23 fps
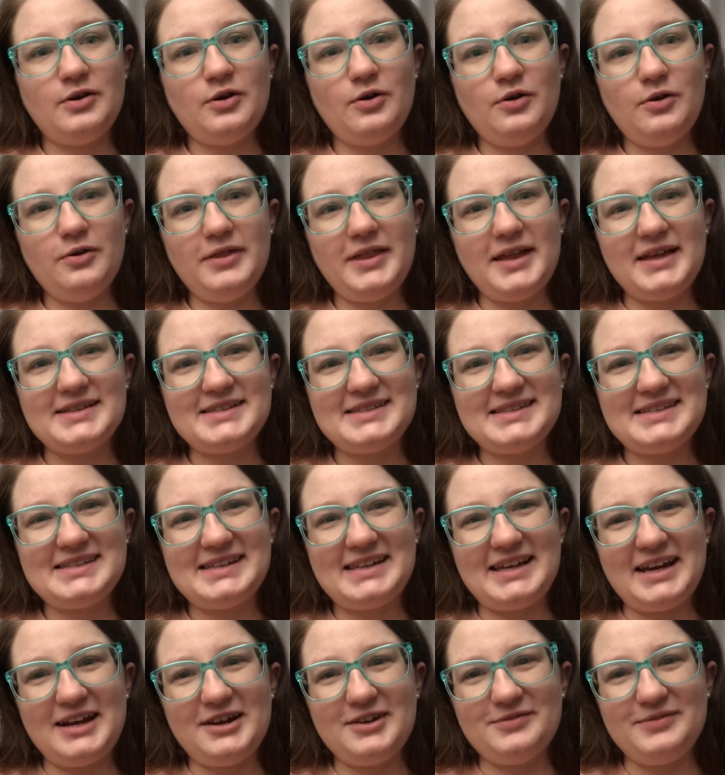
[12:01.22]
Oh, that
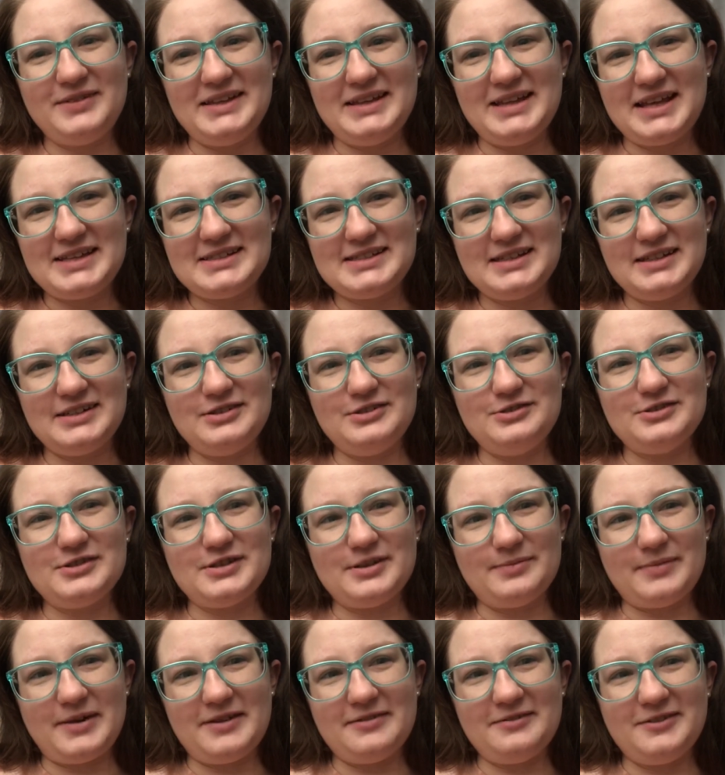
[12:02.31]
scared me. That's the news
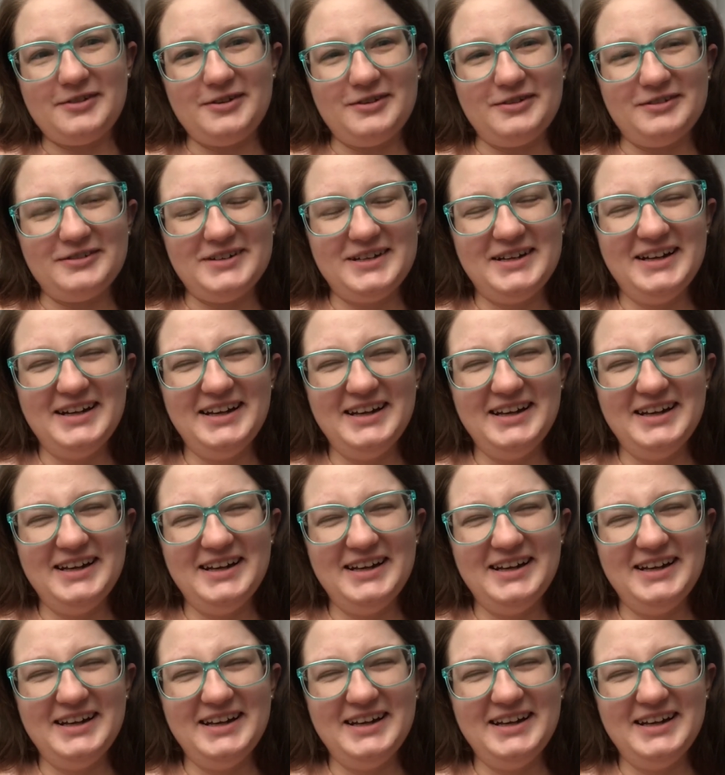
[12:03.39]
on my phone.